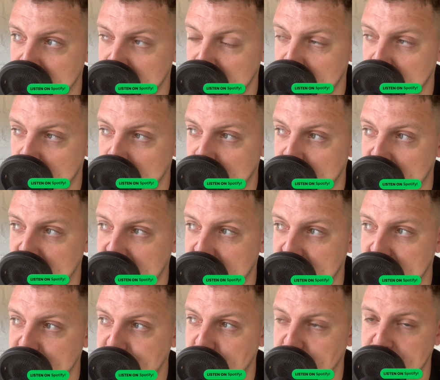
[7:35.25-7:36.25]
when we were laying
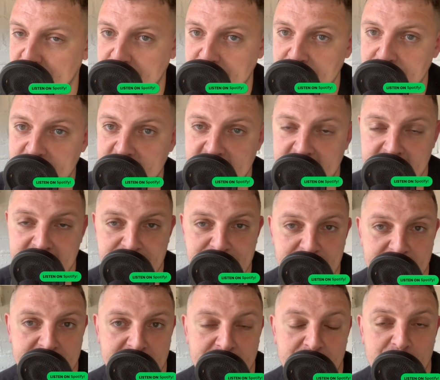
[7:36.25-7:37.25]
next to each other in bed, I
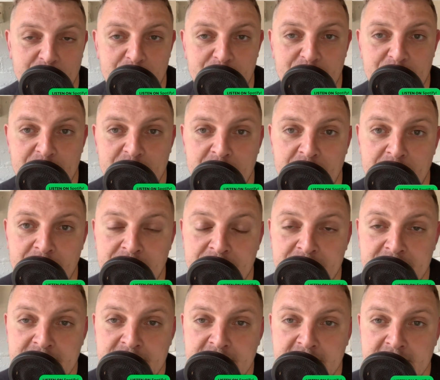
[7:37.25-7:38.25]
said, I hope you know,
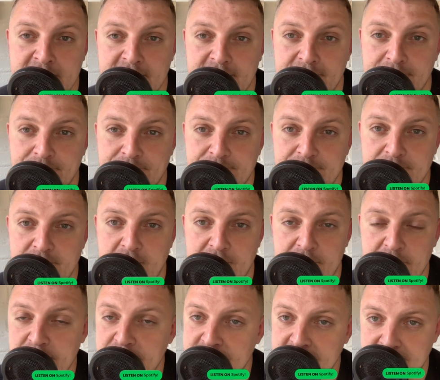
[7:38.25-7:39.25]
I
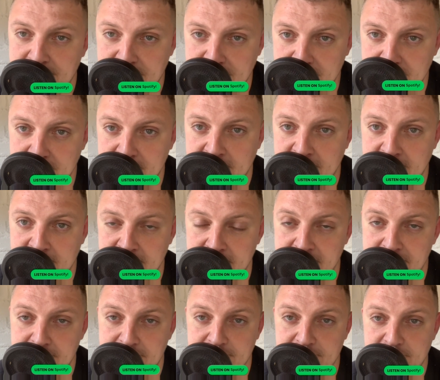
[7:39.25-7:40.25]
don't just love you, I
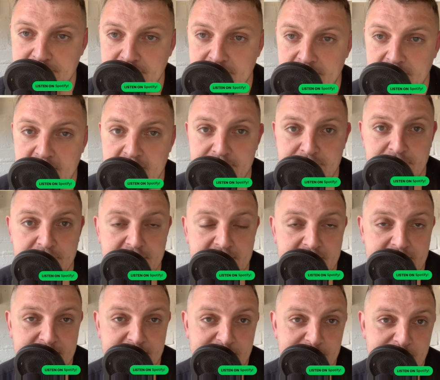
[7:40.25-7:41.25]
love
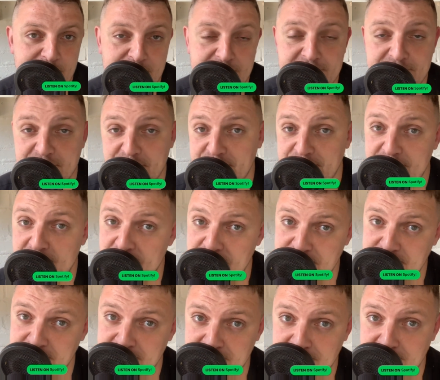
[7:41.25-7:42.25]
every previous
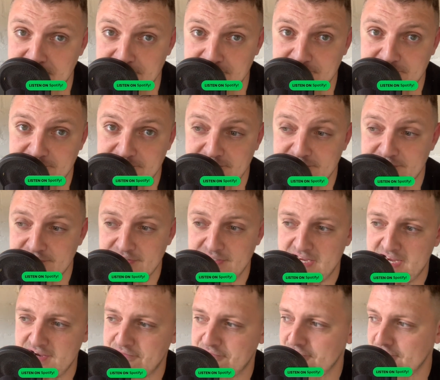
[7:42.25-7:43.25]
version of you.
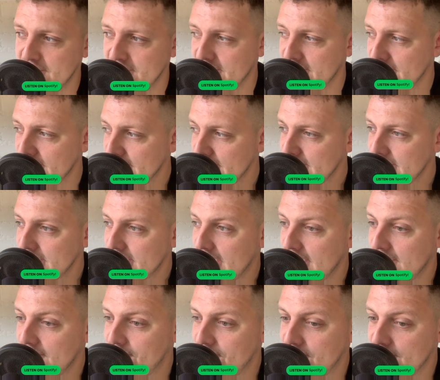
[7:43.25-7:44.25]
I
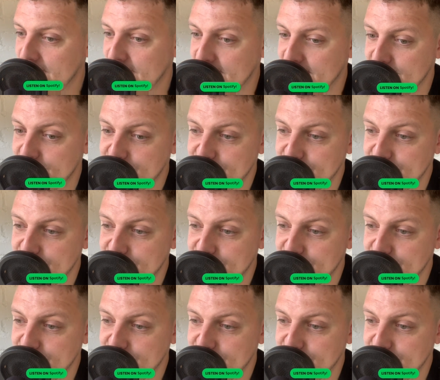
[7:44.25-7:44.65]
love the